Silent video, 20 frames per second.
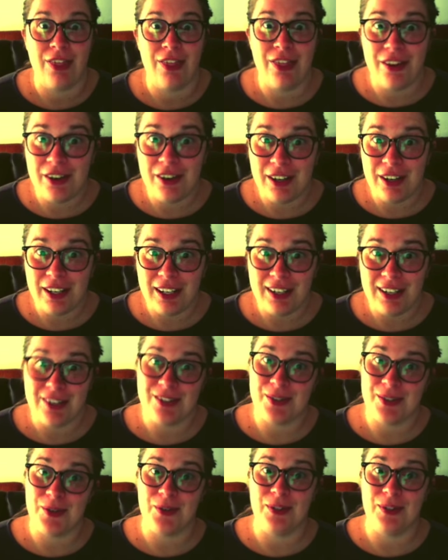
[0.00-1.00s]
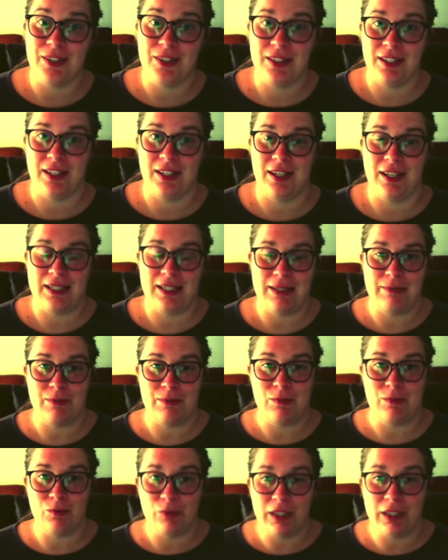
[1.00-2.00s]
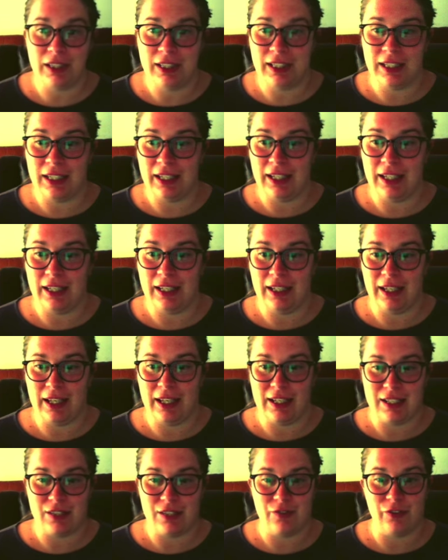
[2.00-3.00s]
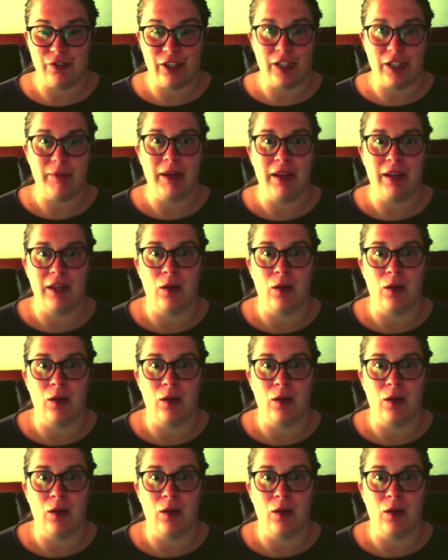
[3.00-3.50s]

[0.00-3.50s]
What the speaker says: 30 years old, really, it just freaked me out.